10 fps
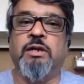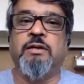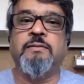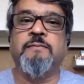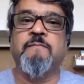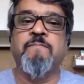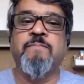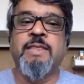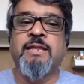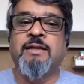So for
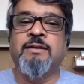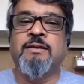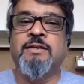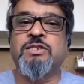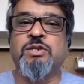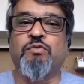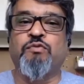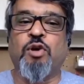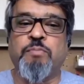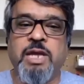me, if I had to
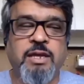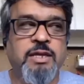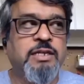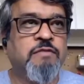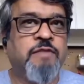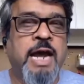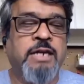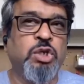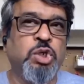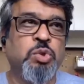do something
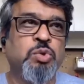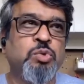new,